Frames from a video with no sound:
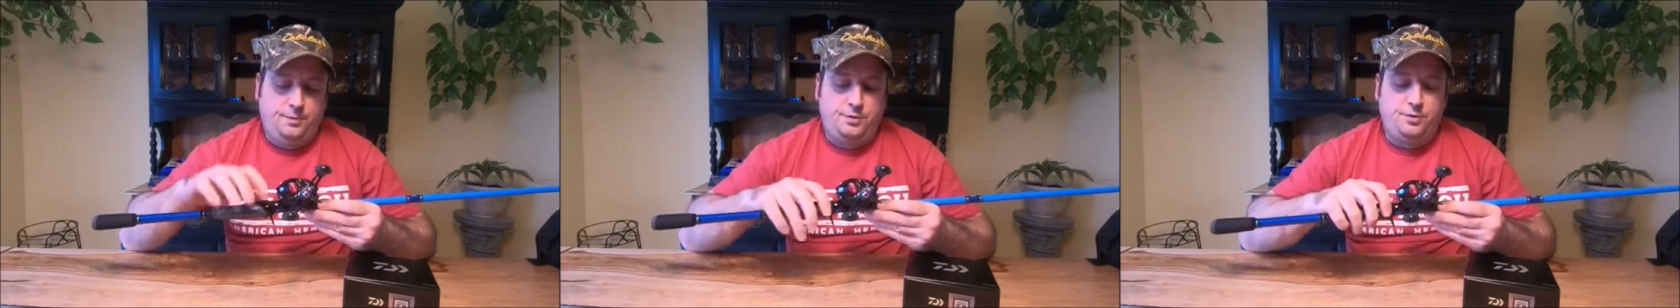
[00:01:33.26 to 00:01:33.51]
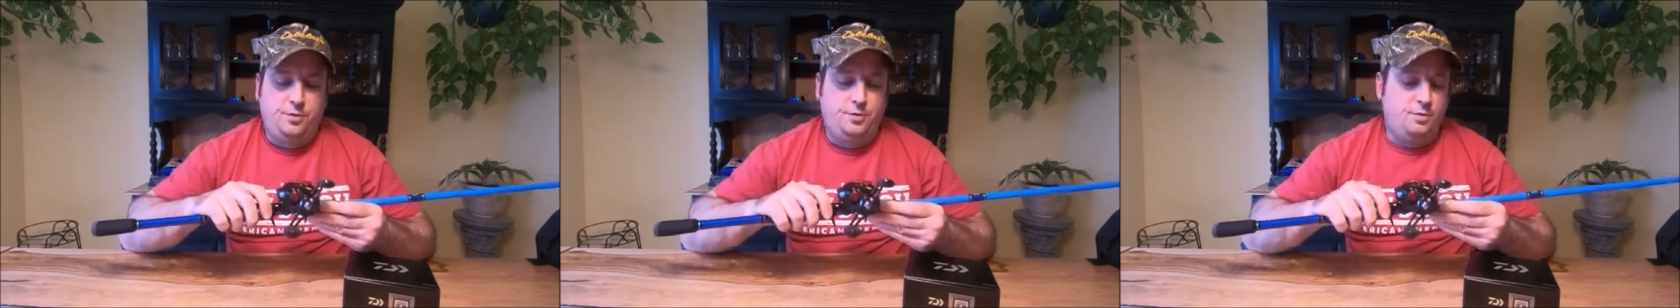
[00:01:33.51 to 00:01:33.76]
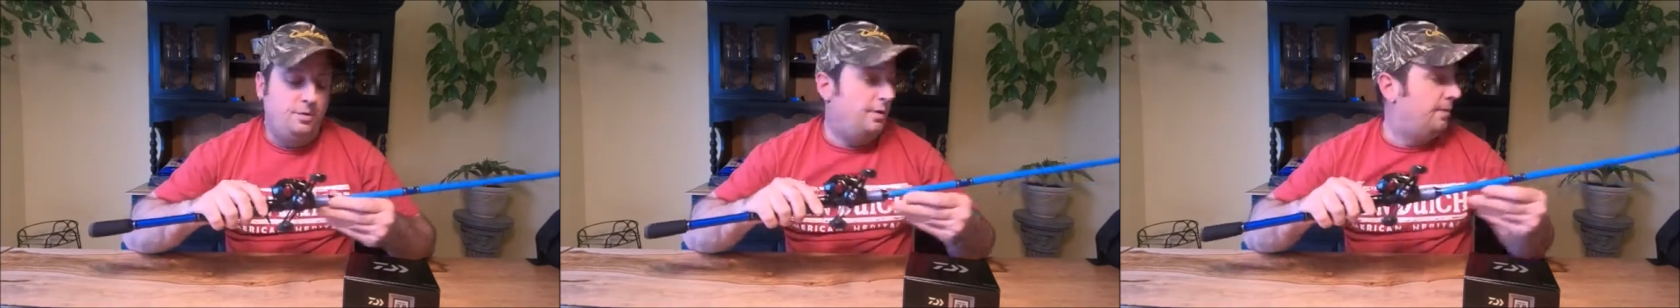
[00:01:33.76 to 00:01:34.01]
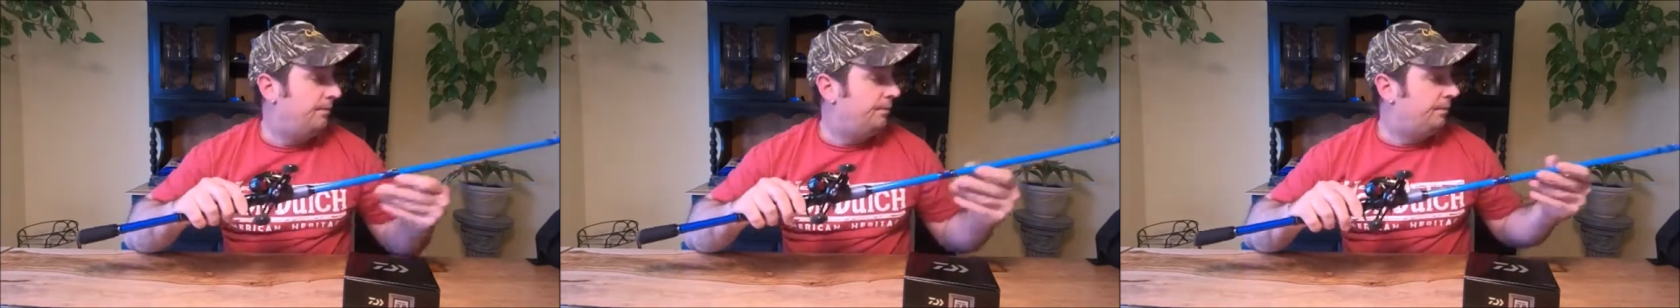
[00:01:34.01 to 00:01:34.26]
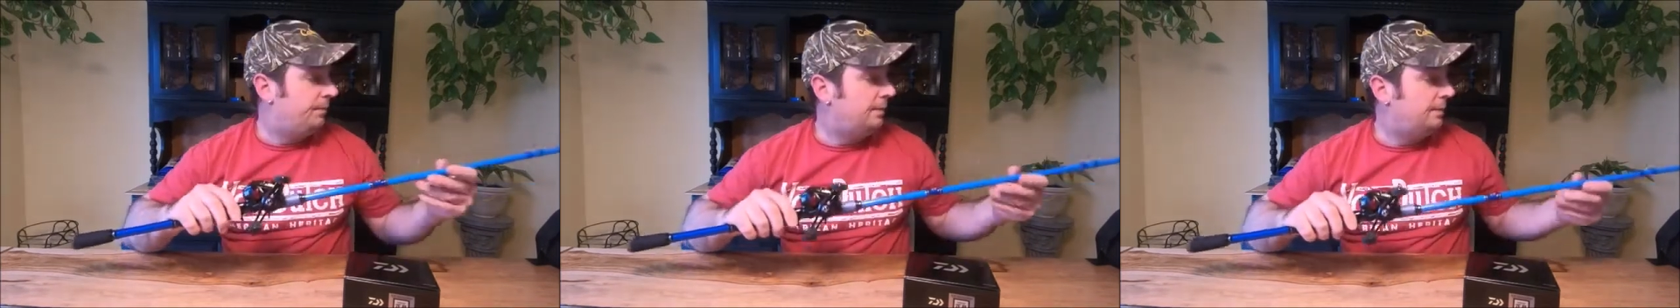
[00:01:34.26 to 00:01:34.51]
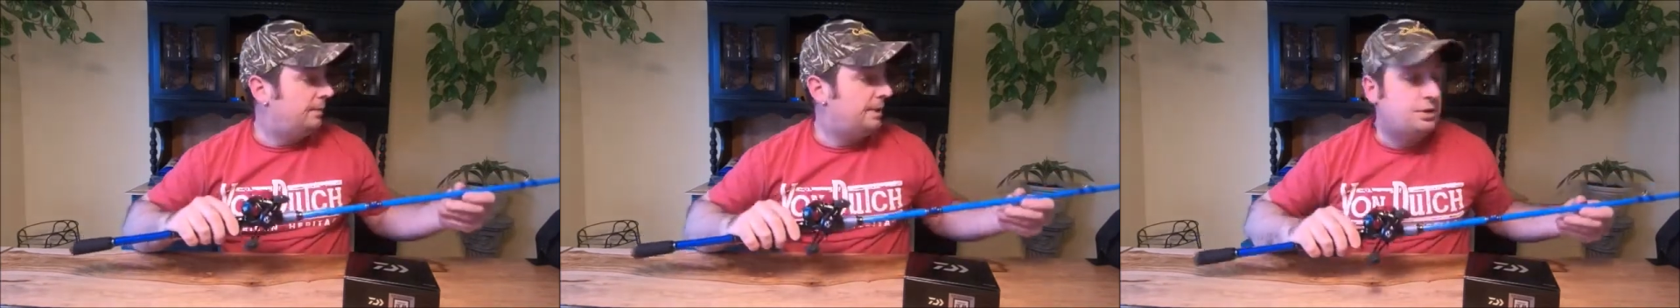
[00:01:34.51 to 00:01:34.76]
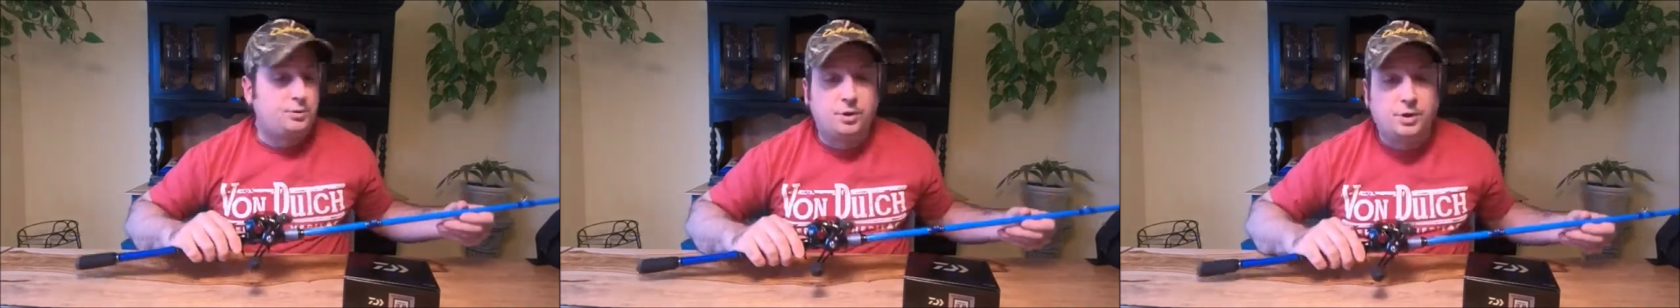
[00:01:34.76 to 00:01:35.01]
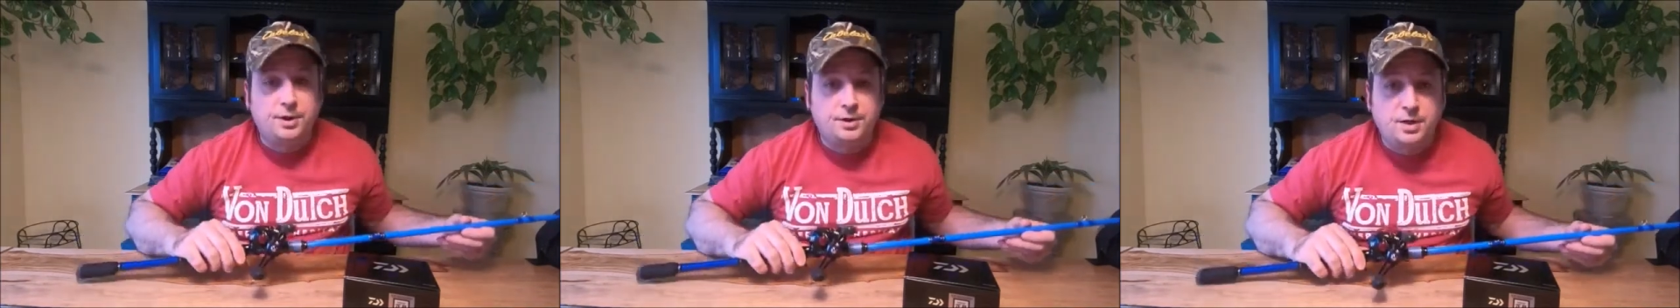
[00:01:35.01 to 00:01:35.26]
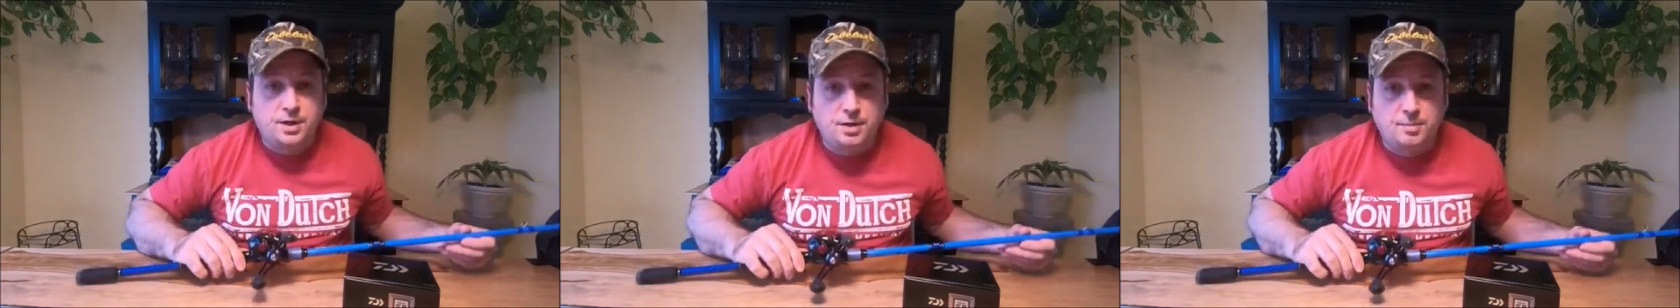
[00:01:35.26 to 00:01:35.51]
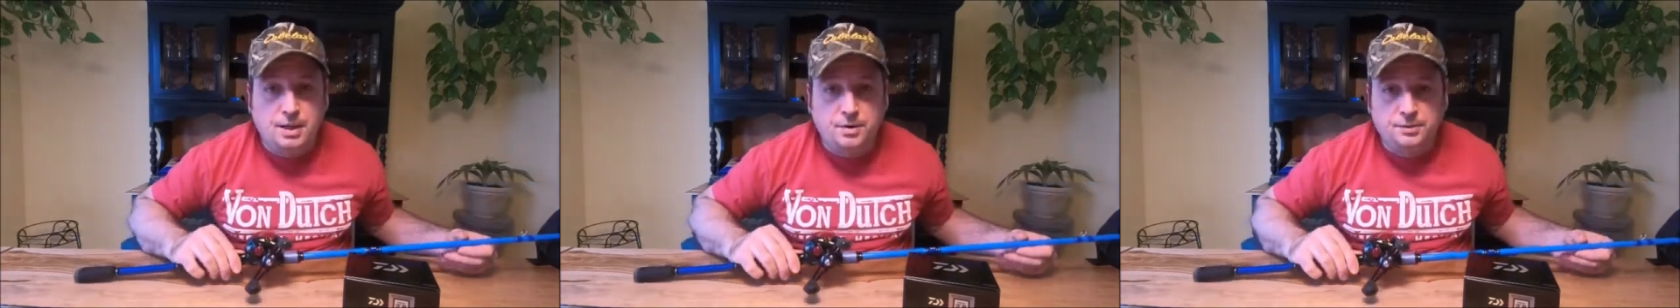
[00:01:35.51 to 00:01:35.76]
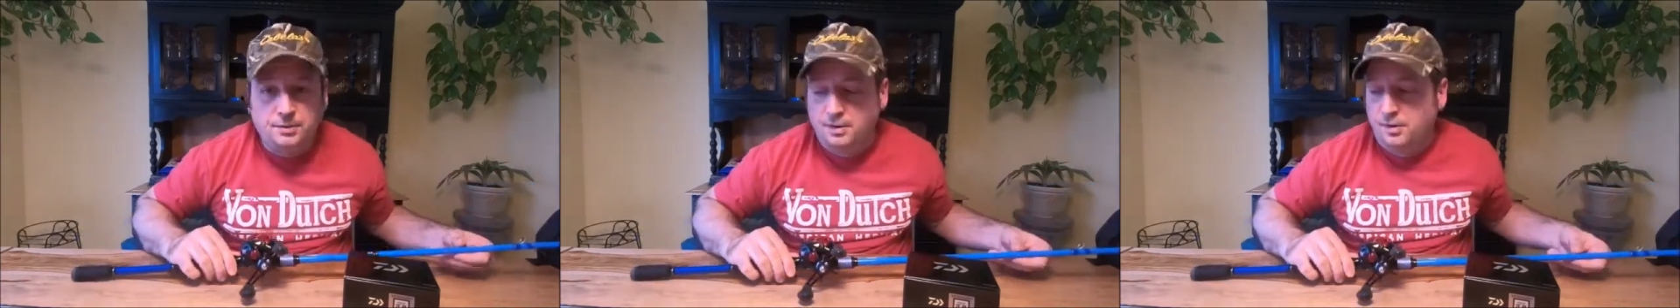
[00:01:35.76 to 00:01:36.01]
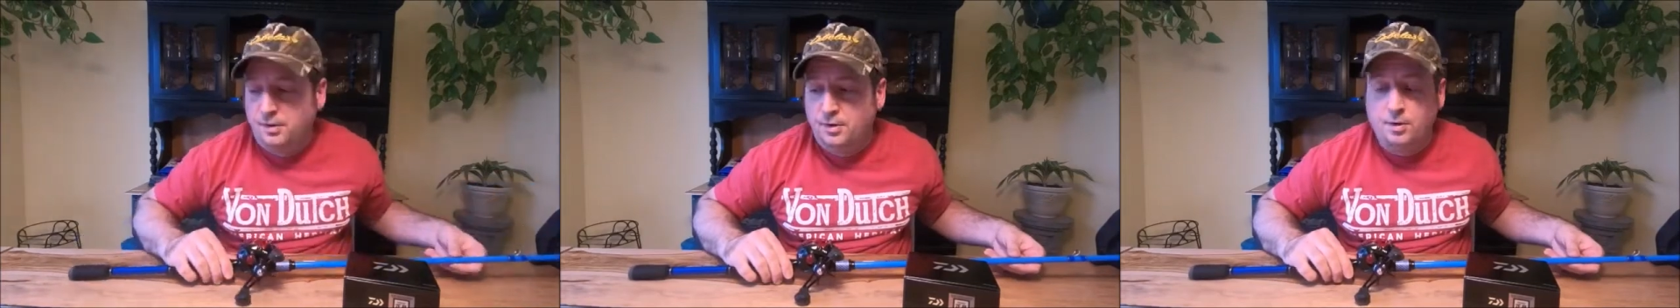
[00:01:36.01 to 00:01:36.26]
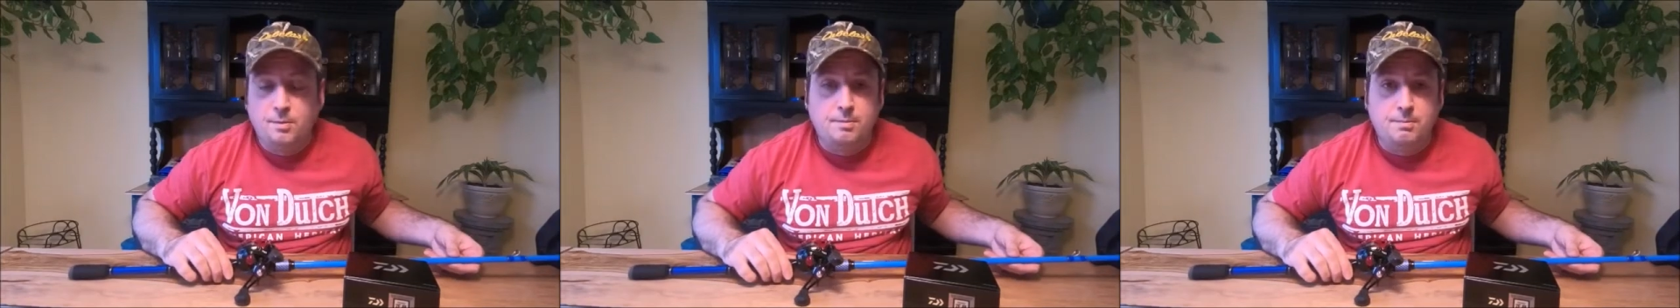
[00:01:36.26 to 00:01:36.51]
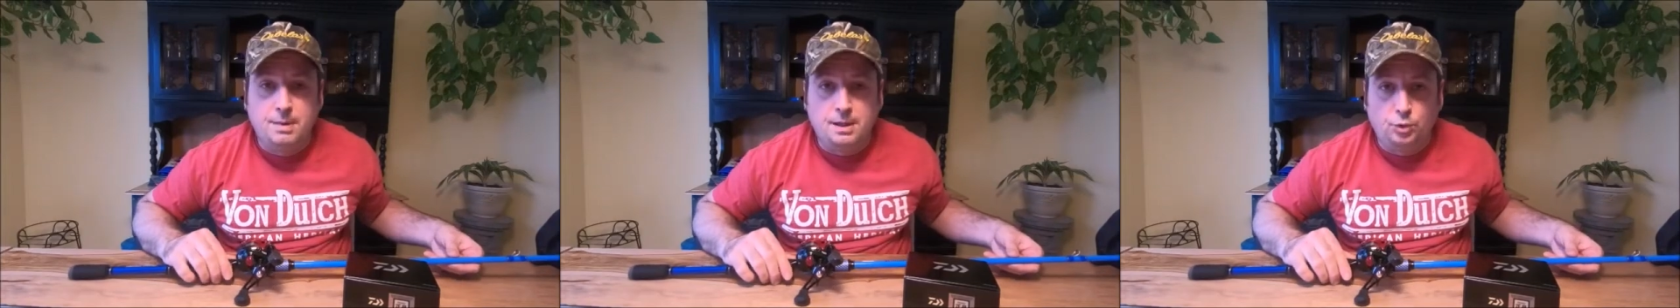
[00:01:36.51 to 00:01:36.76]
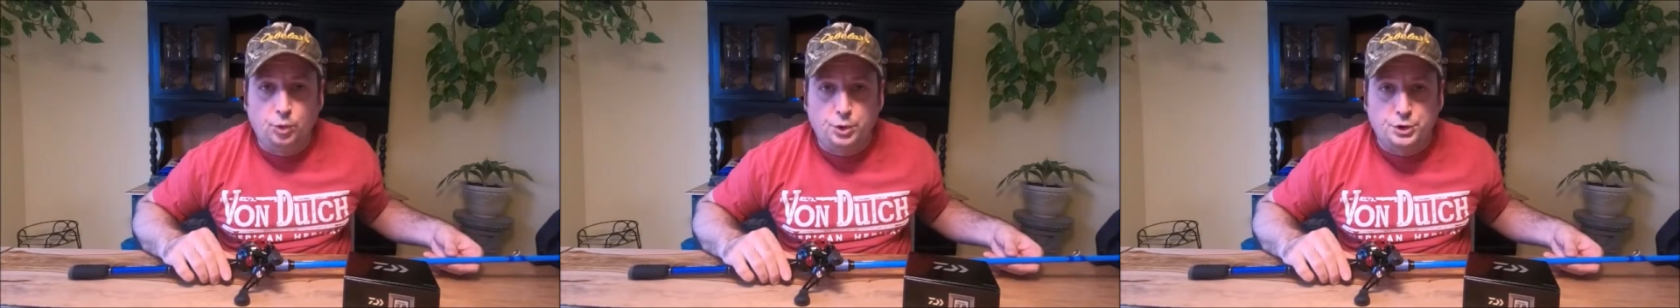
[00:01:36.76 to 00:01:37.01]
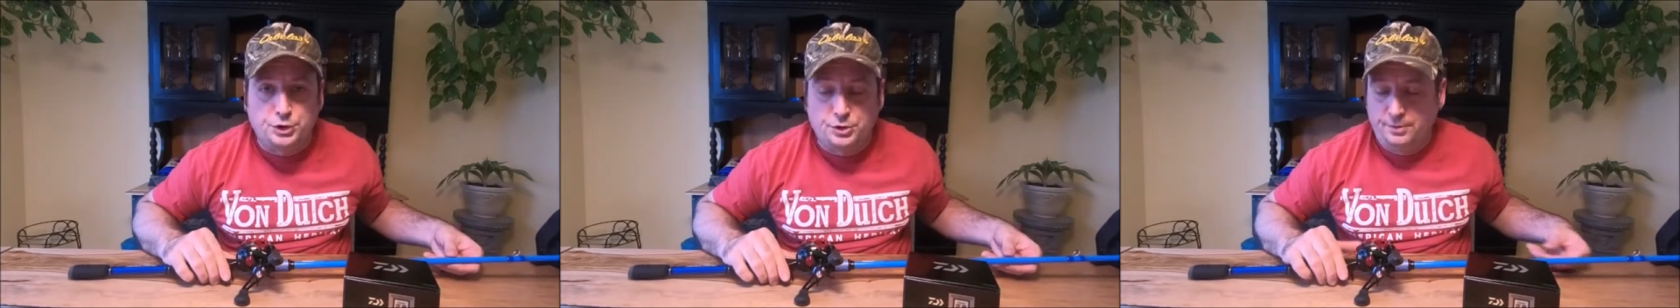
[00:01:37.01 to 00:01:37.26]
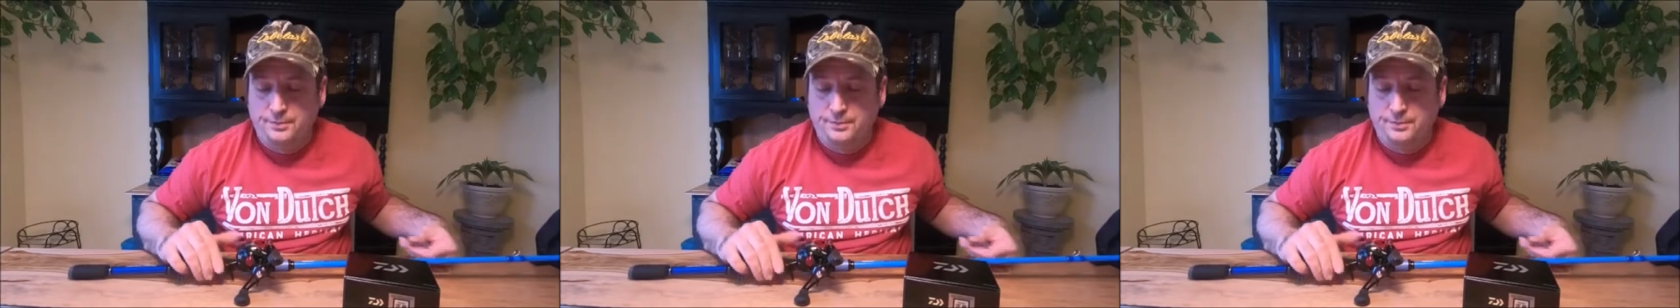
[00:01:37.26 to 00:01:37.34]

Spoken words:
So next we're gonna talk about my lures.